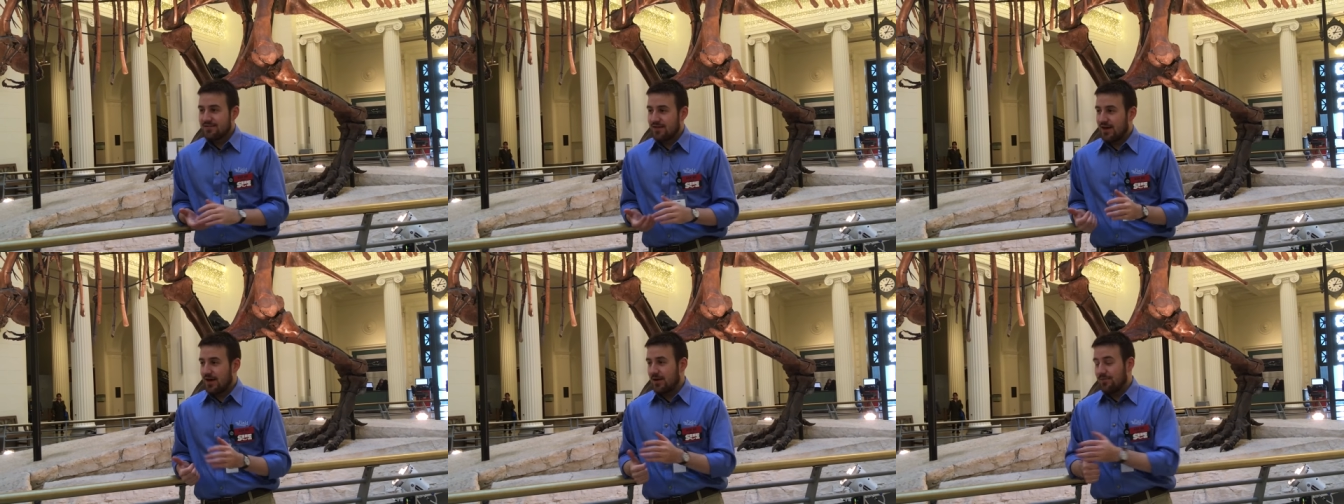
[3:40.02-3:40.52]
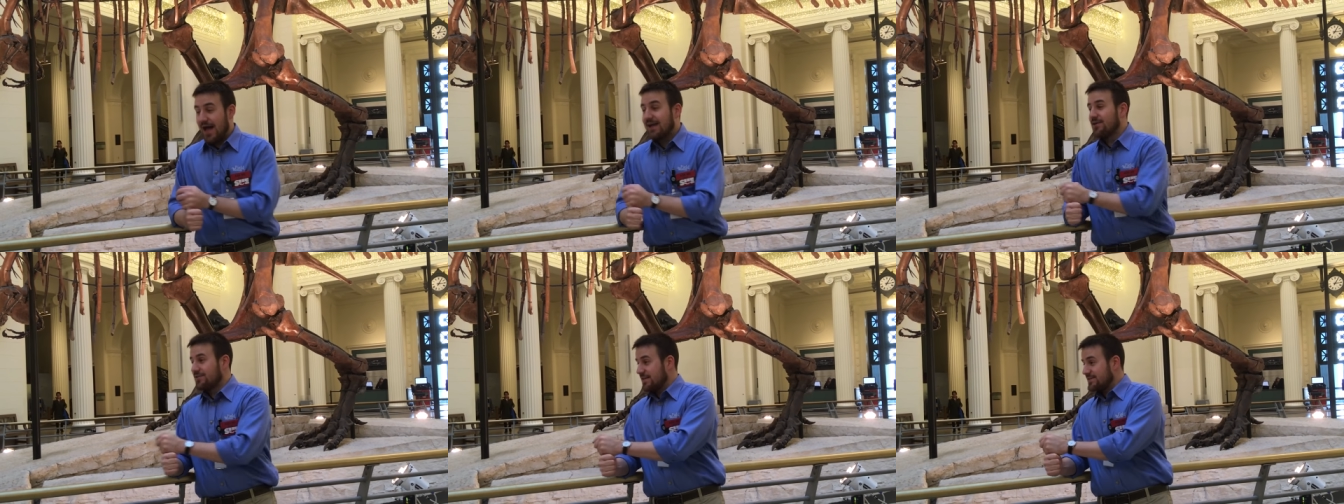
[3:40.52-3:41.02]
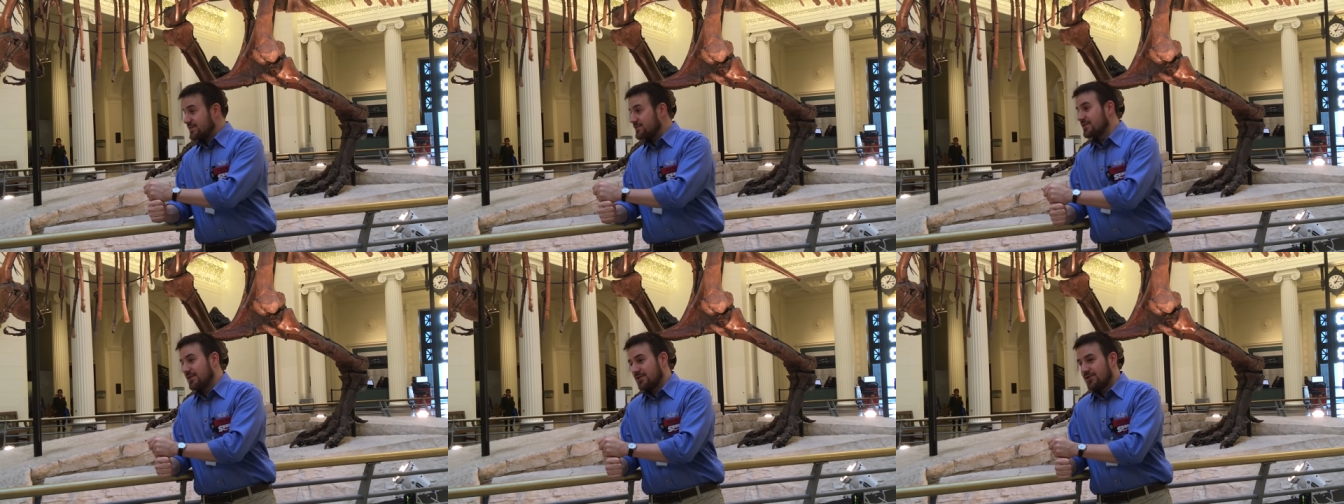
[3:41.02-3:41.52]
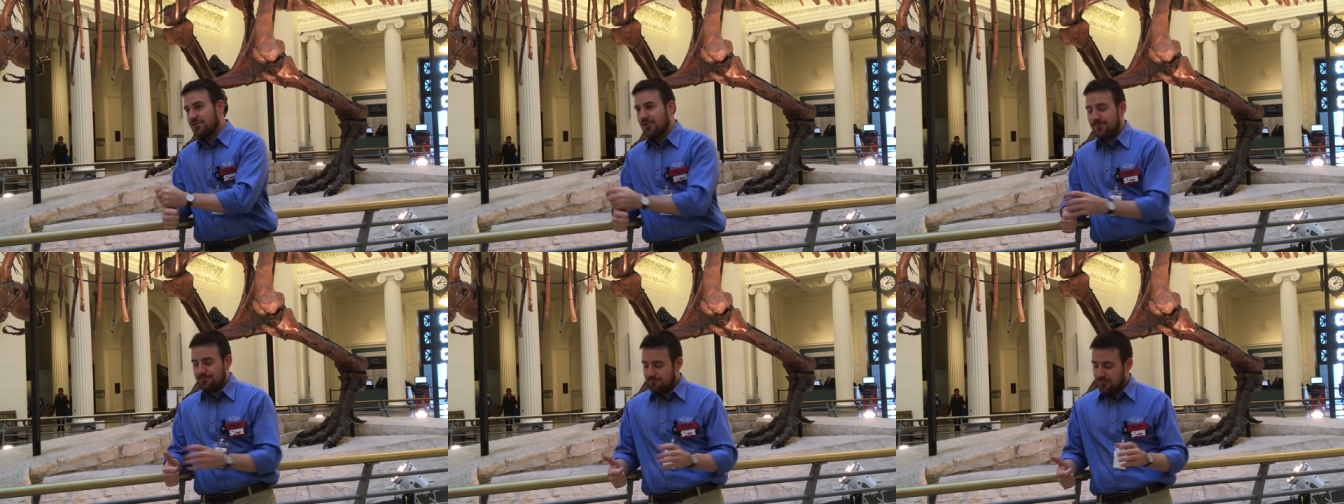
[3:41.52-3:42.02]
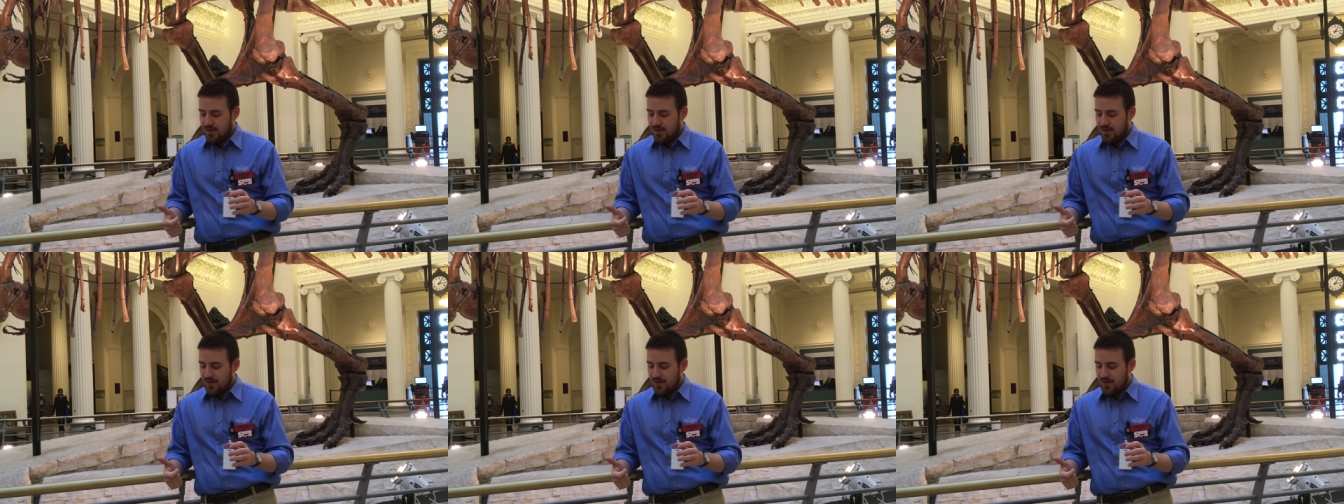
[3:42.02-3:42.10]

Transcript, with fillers: The Black Hills Institute that unearthed her,